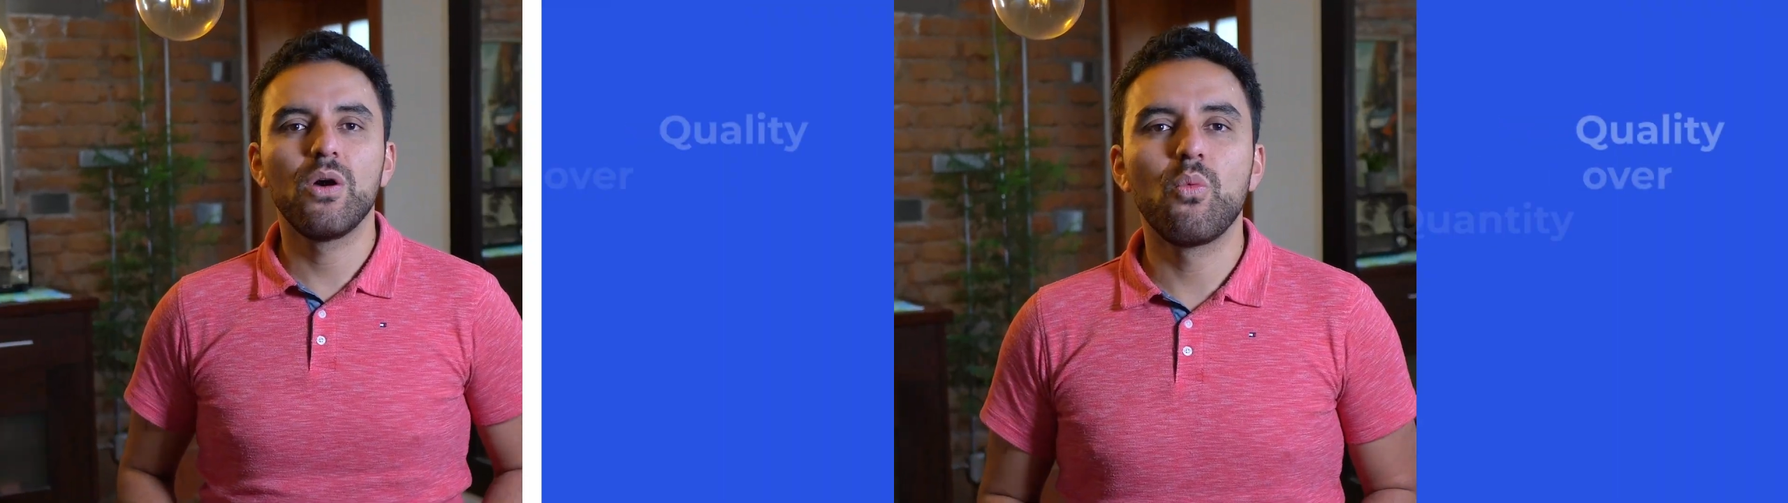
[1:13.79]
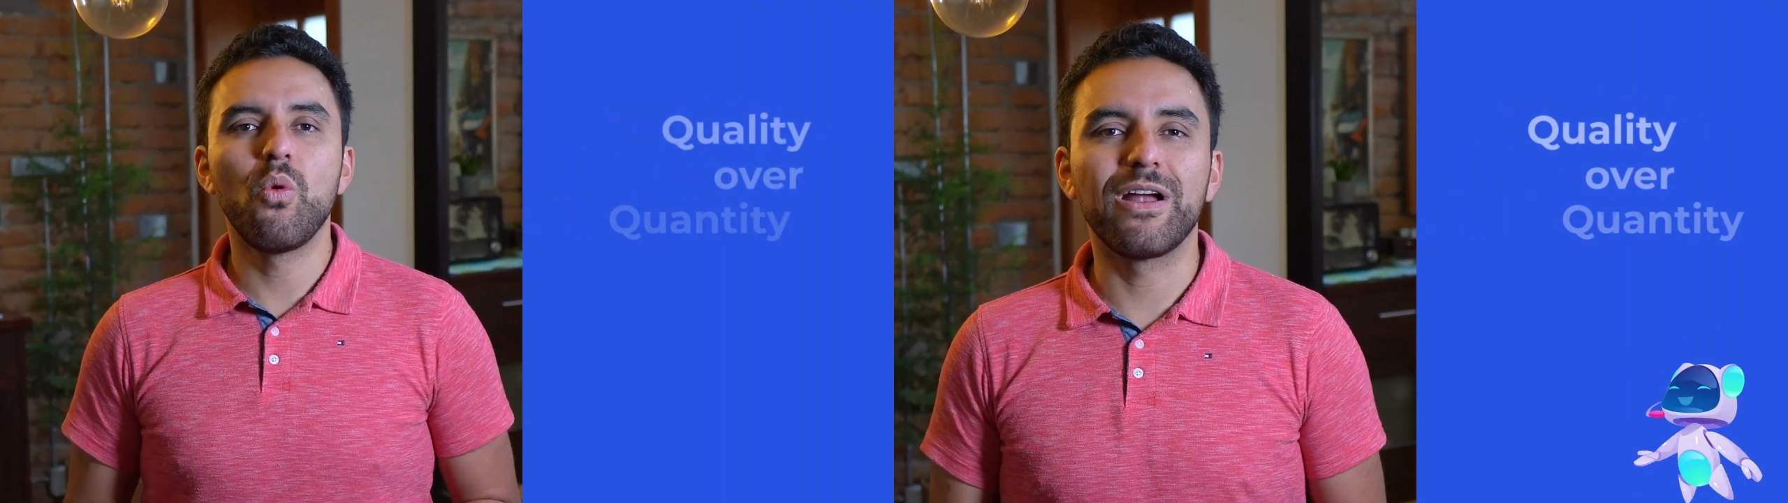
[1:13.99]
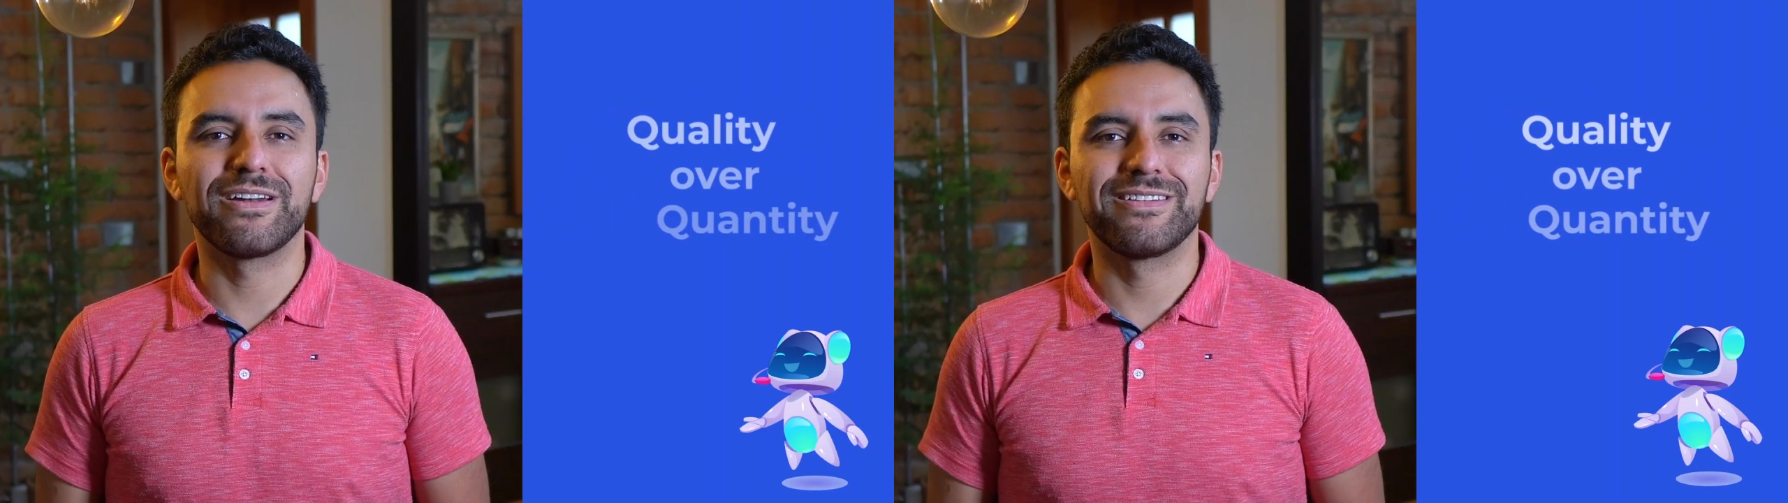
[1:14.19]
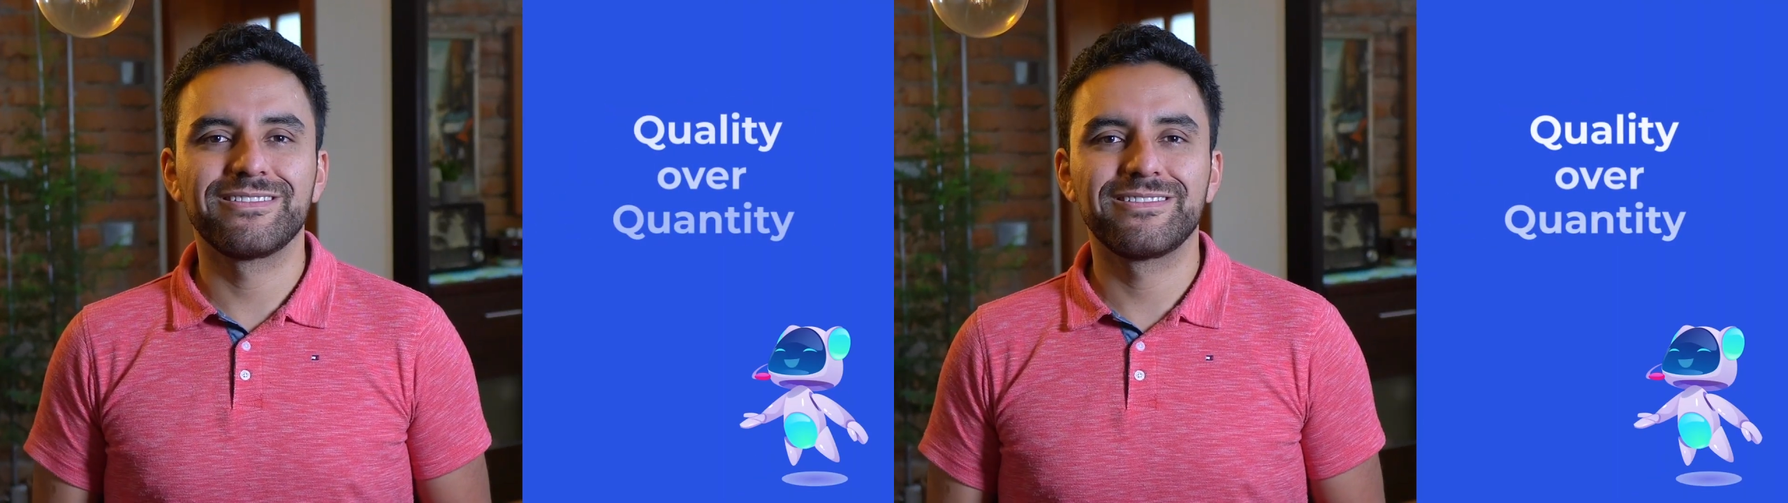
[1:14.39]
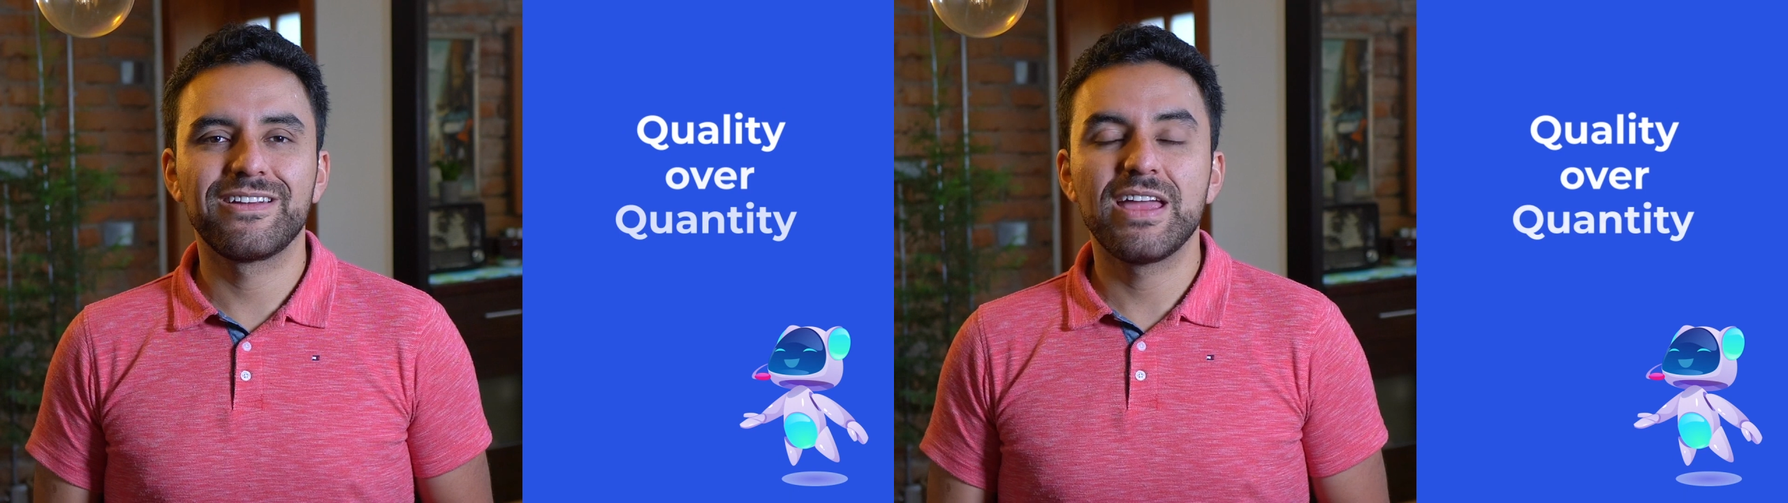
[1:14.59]
1.
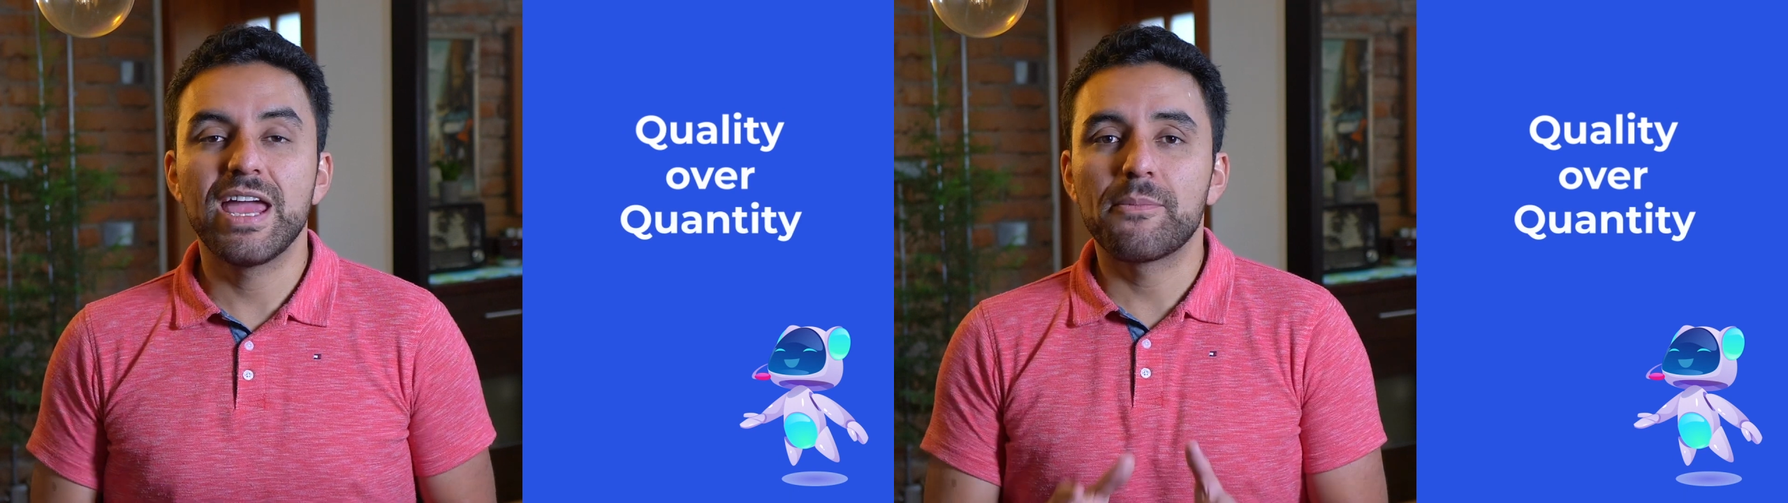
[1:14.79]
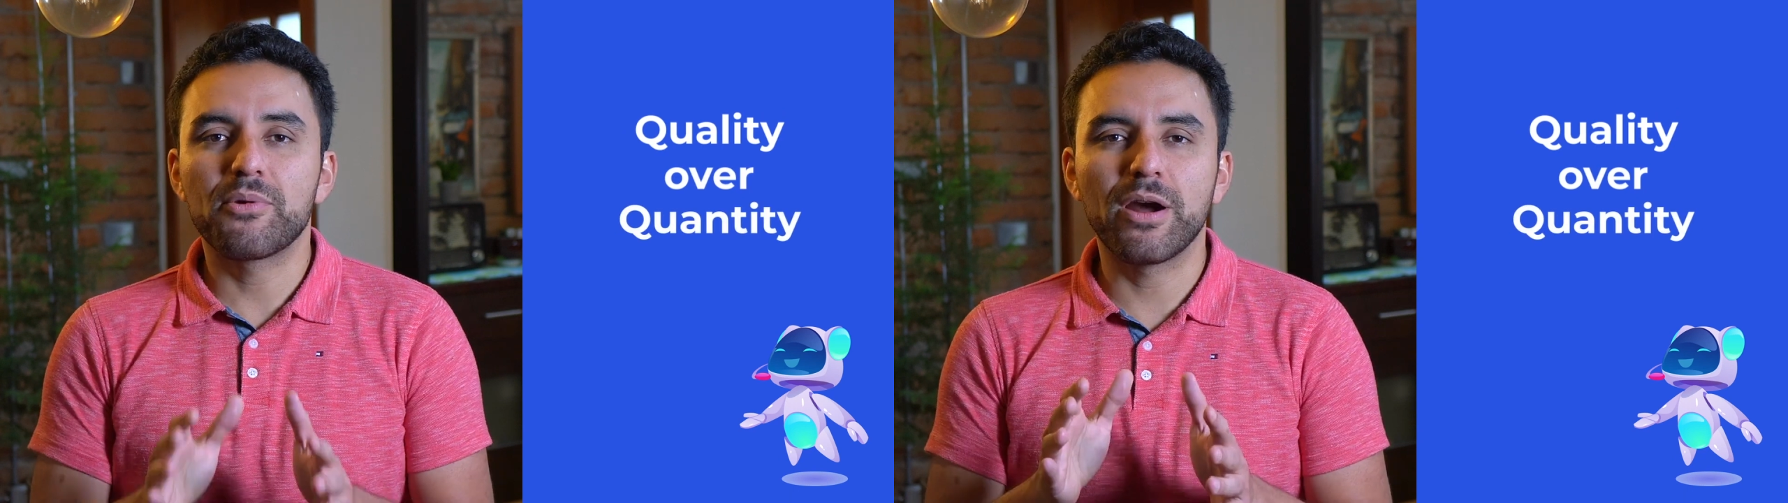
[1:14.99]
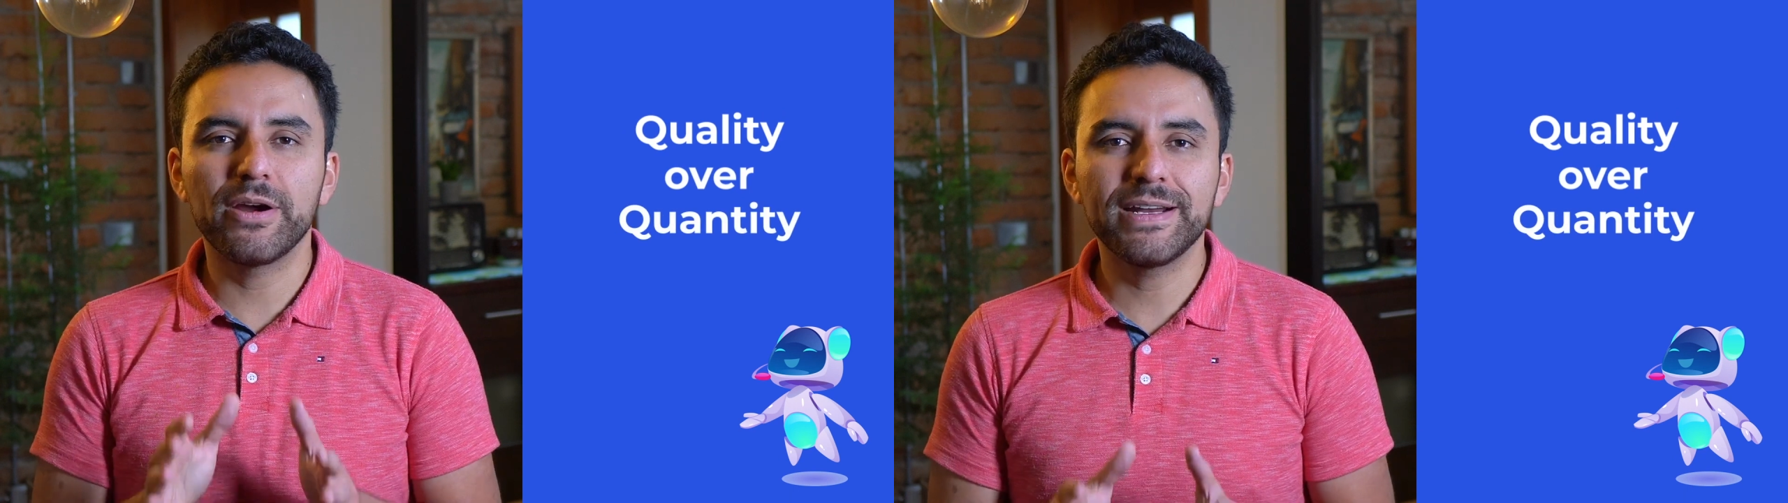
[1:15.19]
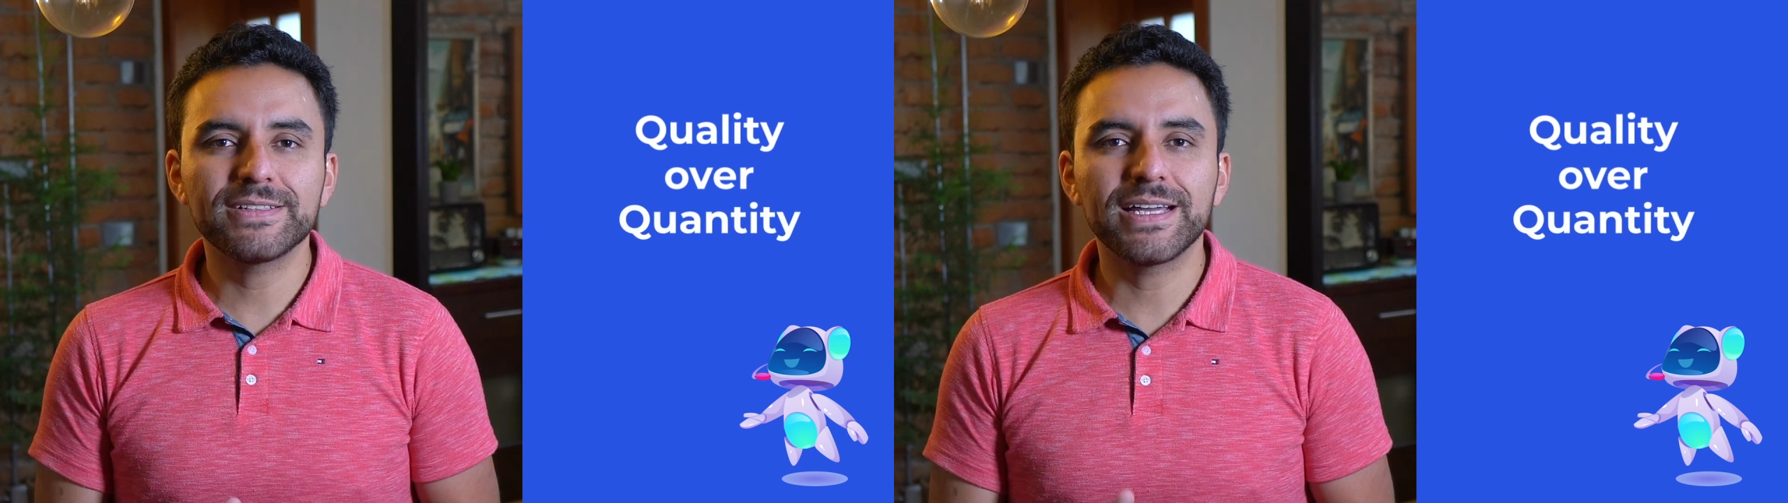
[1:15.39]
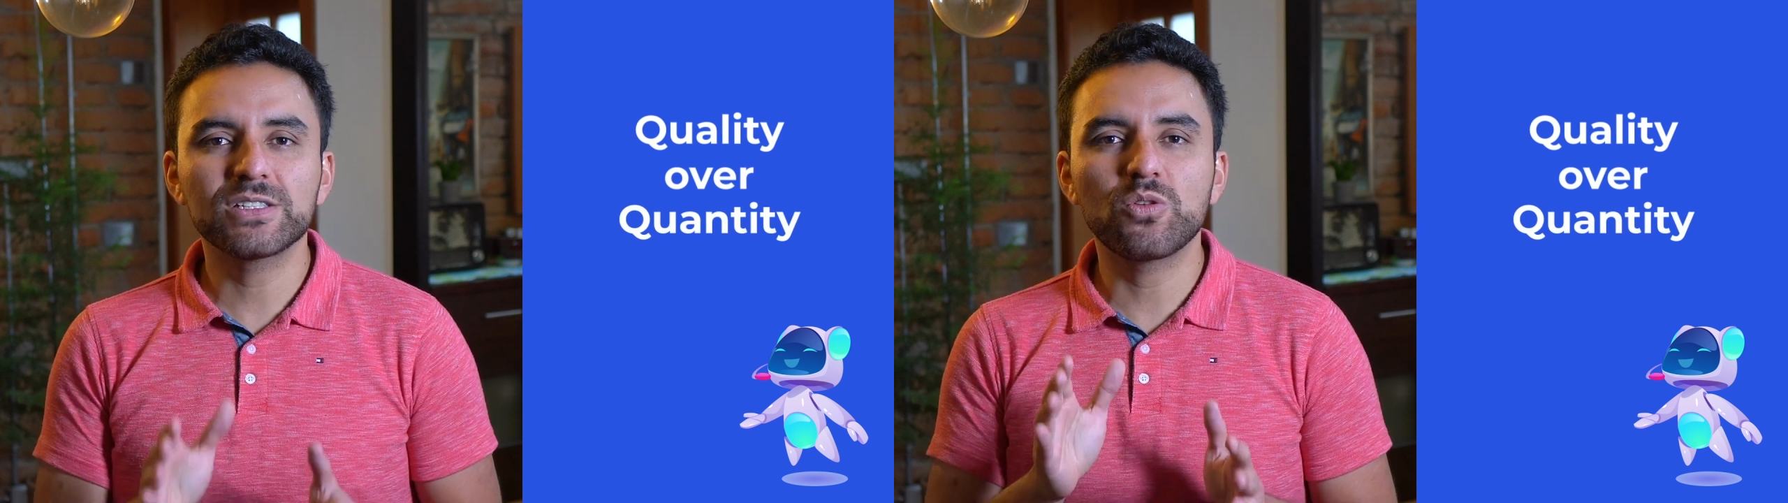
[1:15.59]
Prioritize